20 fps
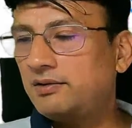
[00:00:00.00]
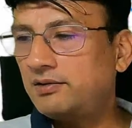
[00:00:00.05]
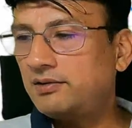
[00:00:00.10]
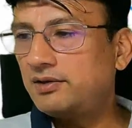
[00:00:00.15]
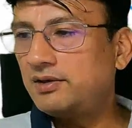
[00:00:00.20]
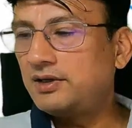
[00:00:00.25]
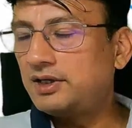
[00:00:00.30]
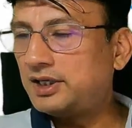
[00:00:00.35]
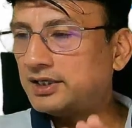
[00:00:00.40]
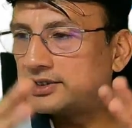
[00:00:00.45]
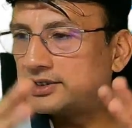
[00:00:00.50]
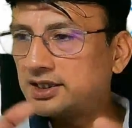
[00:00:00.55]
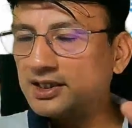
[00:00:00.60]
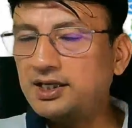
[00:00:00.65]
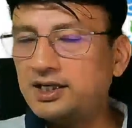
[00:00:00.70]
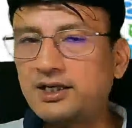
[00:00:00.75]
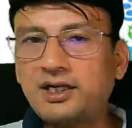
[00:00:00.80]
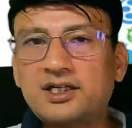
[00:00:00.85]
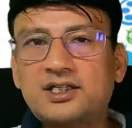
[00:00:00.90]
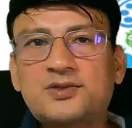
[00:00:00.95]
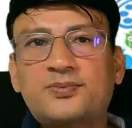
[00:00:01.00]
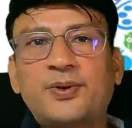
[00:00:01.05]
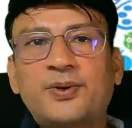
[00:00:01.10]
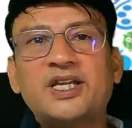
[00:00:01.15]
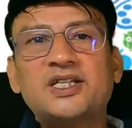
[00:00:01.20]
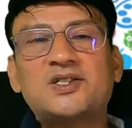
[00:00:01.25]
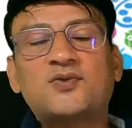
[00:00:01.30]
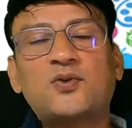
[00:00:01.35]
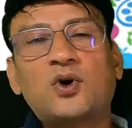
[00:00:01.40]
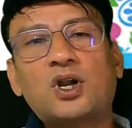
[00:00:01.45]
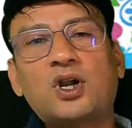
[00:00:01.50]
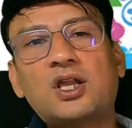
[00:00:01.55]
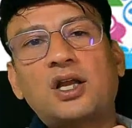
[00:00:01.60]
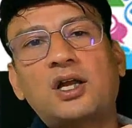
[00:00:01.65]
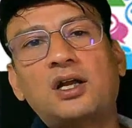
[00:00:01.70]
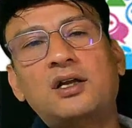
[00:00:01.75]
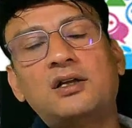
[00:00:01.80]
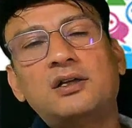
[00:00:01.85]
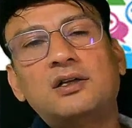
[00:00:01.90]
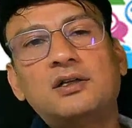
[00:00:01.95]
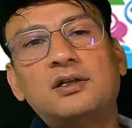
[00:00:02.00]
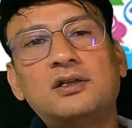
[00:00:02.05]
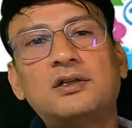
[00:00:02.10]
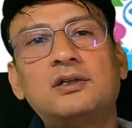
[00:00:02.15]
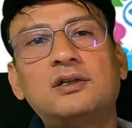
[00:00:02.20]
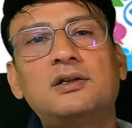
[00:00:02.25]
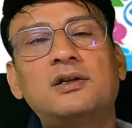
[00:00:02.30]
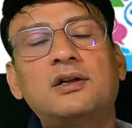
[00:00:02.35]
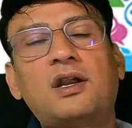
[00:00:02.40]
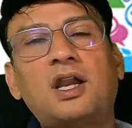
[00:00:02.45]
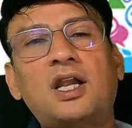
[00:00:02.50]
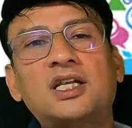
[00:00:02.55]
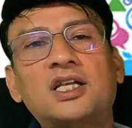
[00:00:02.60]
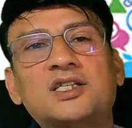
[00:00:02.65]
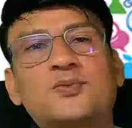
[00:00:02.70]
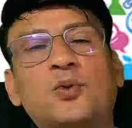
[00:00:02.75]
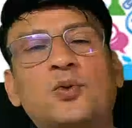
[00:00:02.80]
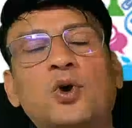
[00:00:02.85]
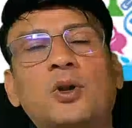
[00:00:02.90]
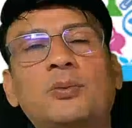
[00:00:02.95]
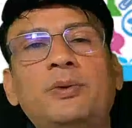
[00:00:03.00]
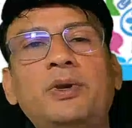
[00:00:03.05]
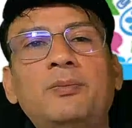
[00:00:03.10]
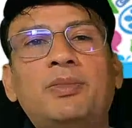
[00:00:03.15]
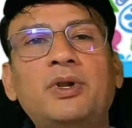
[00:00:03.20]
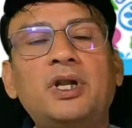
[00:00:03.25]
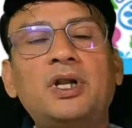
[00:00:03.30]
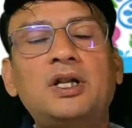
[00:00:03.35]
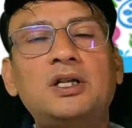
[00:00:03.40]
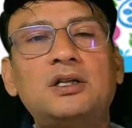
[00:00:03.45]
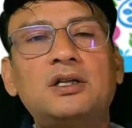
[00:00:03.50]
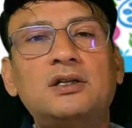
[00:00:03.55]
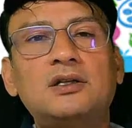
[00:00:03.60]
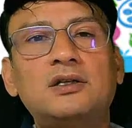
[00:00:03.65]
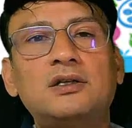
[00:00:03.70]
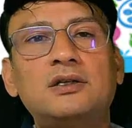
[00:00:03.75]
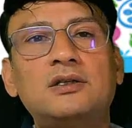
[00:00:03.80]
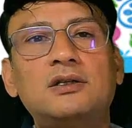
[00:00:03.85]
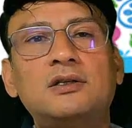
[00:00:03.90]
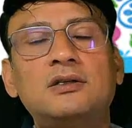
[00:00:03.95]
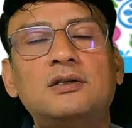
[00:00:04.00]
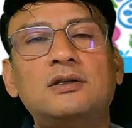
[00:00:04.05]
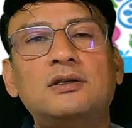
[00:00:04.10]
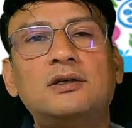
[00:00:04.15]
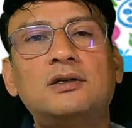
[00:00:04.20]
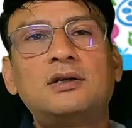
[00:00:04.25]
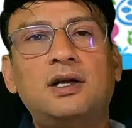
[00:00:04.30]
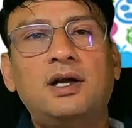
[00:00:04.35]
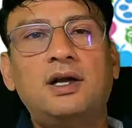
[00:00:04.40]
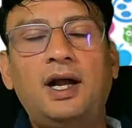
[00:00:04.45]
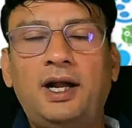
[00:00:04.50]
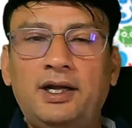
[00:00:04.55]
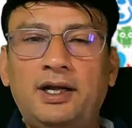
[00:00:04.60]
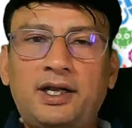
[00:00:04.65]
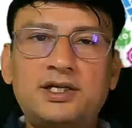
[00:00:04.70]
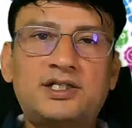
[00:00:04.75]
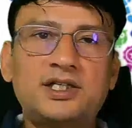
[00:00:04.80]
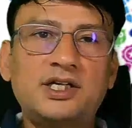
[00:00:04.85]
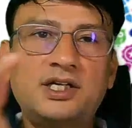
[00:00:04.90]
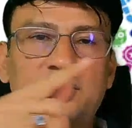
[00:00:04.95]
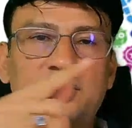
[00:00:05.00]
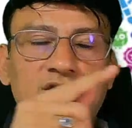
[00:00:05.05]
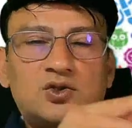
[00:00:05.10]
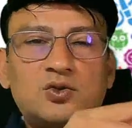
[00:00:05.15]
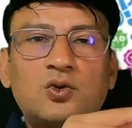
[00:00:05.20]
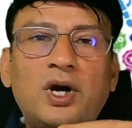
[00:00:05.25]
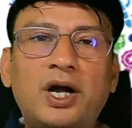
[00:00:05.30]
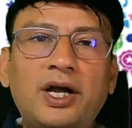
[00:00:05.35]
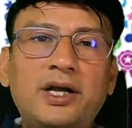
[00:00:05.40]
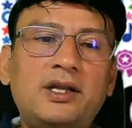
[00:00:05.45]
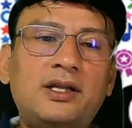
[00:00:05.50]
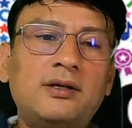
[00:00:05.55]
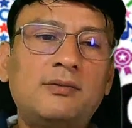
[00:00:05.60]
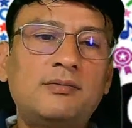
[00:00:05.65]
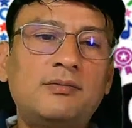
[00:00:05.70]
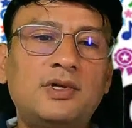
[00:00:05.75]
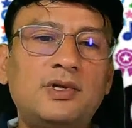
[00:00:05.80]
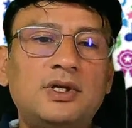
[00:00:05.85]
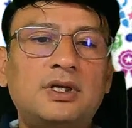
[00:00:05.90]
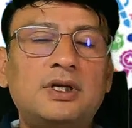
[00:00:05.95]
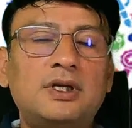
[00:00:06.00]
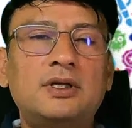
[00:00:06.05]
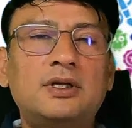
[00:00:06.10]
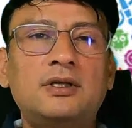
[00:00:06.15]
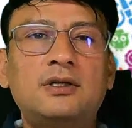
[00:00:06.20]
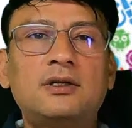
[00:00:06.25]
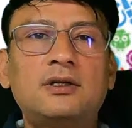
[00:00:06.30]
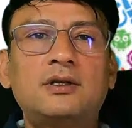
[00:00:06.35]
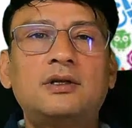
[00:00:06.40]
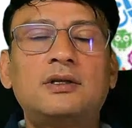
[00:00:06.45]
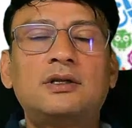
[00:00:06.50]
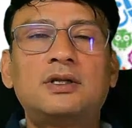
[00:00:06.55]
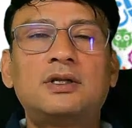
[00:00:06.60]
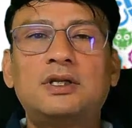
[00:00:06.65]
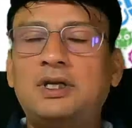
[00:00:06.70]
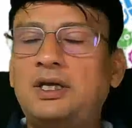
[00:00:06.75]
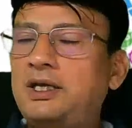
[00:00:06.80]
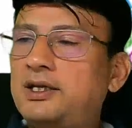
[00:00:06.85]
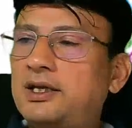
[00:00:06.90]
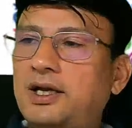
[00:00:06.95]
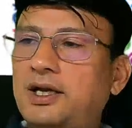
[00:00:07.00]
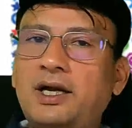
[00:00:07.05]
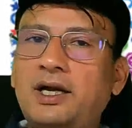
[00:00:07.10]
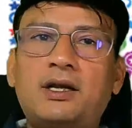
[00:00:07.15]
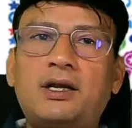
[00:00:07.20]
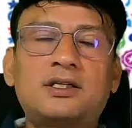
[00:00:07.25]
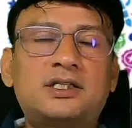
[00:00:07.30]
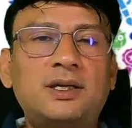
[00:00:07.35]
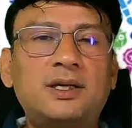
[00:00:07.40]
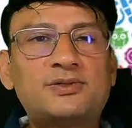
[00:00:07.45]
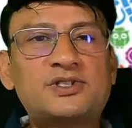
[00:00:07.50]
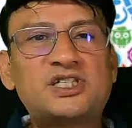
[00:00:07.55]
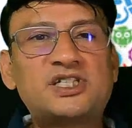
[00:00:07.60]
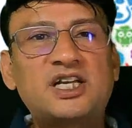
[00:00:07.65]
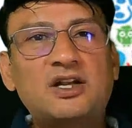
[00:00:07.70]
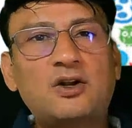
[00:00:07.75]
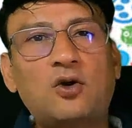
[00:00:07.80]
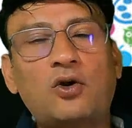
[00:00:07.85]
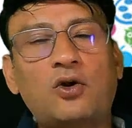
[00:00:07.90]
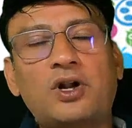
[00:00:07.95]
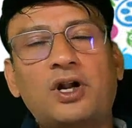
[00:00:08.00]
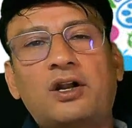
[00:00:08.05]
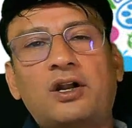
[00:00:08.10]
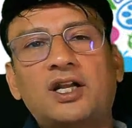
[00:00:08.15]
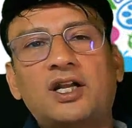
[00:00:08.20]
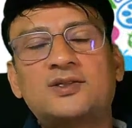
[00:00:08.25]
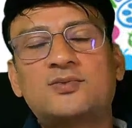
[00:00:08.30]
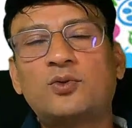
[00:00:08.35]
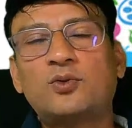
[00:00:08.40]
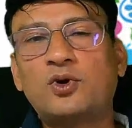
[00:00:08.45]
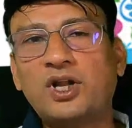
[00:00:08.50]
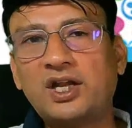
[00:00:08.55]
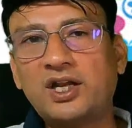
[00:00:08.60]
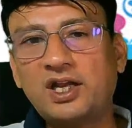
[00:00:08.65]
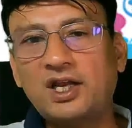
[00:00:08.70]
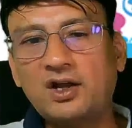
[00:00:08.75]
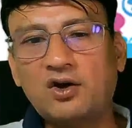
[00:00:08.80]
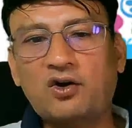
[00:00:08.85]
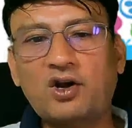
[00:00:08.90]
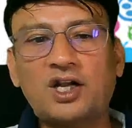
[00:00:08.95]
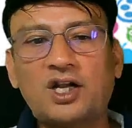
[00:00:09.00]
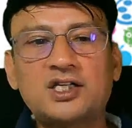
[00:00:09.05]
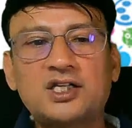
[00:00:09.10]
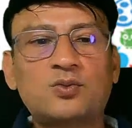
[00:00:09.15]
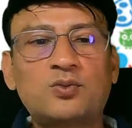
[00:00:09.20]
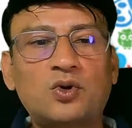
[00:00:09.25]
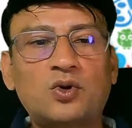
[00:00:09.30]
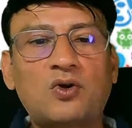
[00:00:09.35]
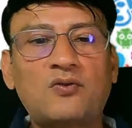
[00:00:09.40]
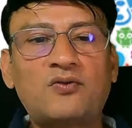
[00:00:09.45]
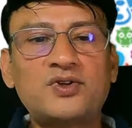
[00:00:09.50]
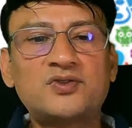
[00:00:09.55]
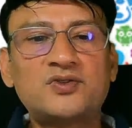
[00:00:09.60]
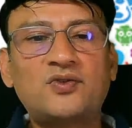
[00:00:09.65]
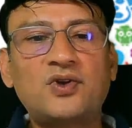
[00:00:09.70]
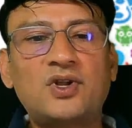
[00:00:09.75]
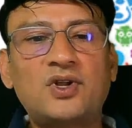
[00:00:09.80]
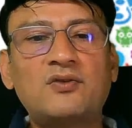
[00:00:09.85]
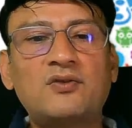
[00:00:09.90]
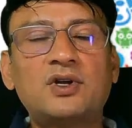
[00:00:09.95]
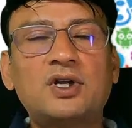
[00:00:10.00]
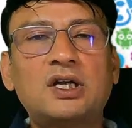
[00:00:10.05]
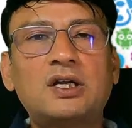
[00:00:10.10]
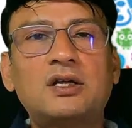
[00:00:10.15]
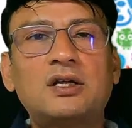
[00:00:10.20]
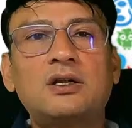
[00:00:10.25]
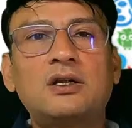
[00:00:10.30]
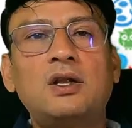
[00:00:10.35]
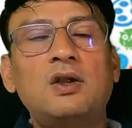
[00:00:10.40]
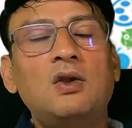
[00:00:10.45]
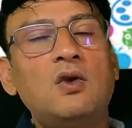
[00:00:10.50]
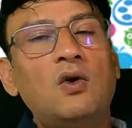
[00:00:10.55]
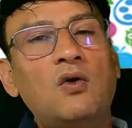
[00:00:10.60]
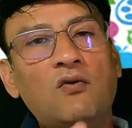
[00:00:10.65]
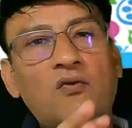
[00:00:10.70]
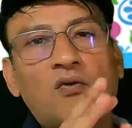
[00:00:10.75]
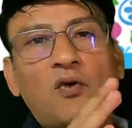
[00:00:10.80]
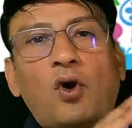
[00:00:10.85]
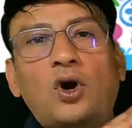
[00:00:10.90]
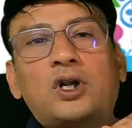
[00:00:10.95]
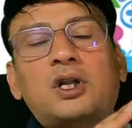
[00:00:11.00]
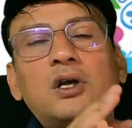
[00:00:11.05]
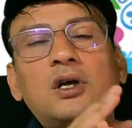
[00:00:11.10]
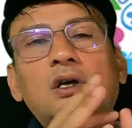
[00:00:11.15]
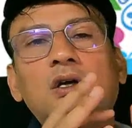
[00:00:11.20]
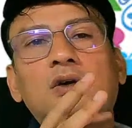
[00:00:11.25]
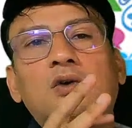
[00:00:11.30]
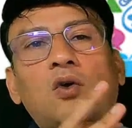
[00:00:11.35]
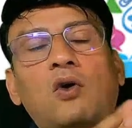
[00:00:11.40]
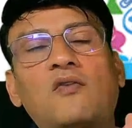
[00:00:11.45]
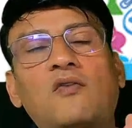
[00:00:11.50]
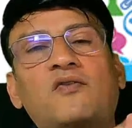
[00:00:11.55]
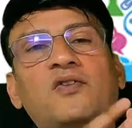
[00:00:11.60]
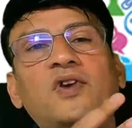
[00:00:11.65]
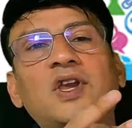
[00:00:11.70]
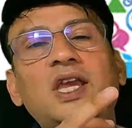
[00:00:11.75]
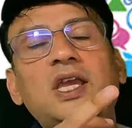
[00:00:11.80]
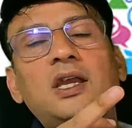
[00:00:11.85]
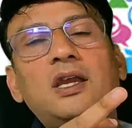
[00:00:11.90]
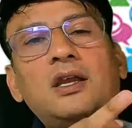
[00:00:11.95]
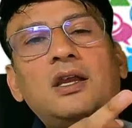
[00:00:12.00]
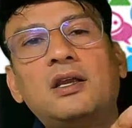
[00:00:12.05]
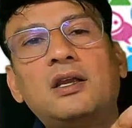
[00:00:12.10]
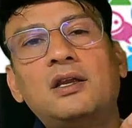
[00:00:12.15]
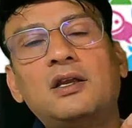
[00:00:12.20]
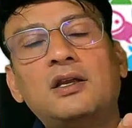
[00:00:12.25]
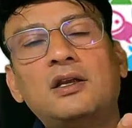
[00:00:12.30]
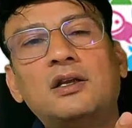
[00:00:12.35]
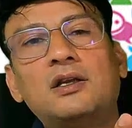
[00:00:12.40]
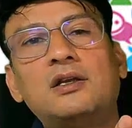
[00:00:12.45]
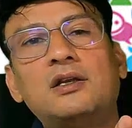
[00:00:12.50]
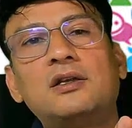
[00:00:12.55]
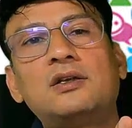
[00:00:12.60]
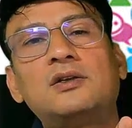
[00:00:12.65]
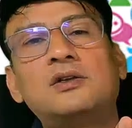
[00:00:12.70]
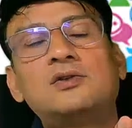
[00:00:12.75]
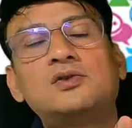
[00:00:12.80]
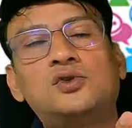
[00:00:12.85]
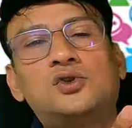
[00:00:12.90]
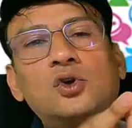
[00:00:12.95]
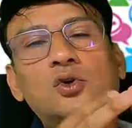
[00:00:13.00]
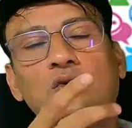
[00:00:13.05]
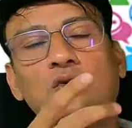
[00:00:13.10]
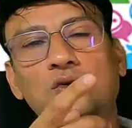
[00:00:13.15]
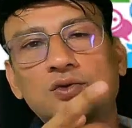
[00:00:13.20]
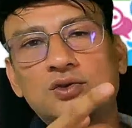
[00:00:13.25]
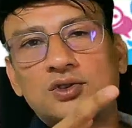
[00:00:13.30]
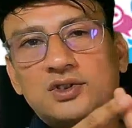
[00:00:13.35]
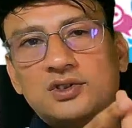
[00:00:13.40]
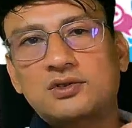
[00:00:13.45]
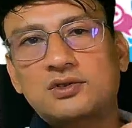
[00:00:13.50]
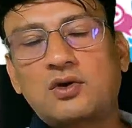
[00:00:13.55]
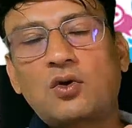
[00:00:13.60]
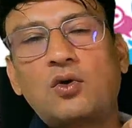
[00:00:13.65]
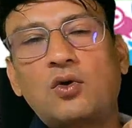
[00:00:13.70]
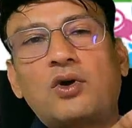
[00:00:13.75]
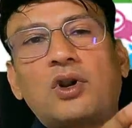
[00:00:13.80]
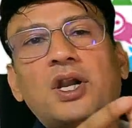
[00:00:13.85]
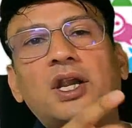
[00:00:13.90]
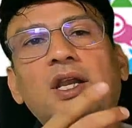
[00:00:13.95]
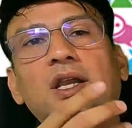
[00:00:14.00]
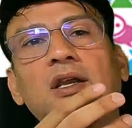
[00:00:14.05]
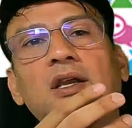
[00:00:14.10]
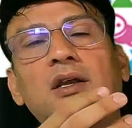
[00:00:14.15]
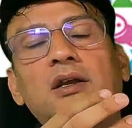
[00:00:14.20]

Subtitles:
Designated space for the transport people, and teacher needs to guide them, either at reception or the transport area or transport office, wherever. Water, coffee, juice, cold drink,